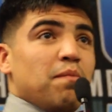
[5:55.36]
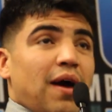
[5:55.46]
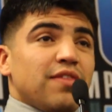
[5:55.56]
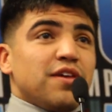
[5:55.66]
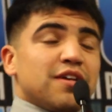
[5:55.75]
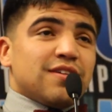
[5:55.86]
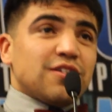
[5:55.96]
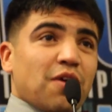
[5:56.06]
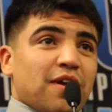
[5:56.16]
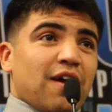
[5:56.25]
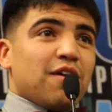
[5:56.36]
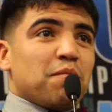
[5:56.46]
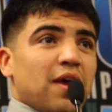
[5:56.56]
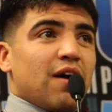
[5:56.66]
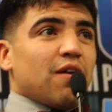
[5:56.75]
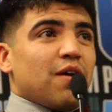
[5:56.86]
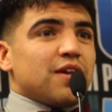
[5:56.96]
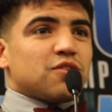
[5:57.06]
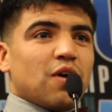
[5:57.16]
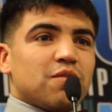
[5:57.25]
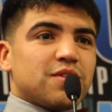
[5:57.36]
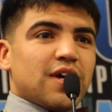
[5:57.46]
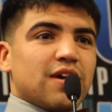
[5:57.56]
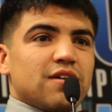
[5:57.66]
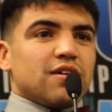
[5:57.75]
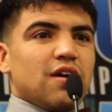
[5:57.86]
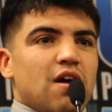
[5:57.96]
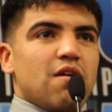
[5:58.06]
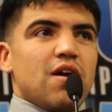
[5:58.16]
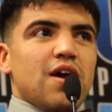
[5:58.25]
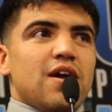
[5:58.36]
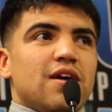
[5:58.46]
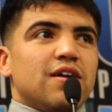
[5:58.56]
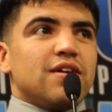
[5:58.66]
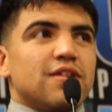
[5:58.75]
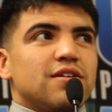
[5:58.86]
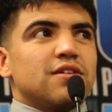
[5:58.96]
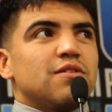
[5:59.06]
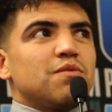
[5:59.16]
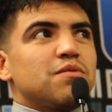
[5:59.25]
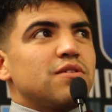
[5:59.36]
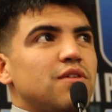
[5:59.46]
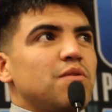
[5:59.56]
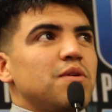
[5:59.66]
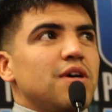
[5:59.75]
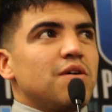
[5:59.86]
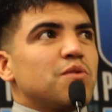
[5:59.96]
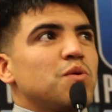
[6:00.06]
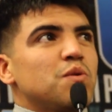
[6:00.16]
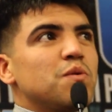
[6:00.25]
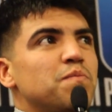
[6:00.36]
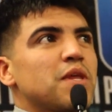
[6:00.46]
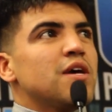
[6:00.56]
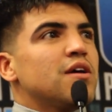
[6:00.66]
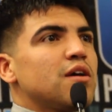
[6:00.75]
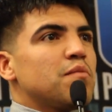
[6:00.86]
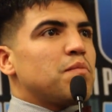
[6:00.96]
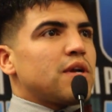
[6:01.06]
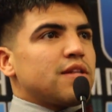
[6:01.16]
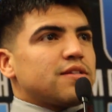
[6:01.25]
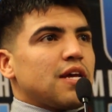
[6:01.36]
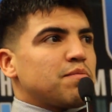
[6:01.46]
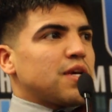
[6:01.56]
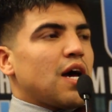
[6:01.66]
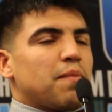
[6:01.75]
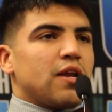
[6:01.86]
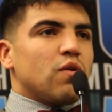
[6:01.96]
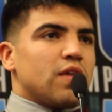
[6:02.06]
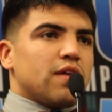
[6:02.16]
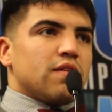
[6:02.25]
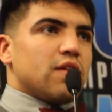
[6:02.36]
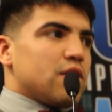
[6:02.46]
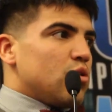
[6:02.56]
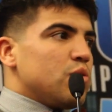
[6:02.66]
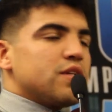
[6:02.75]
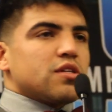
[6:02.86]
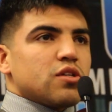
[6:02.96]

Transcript: my thing is they started counting me out already, so I was like, all right, there we go, cool. But at the same time, I know that Luis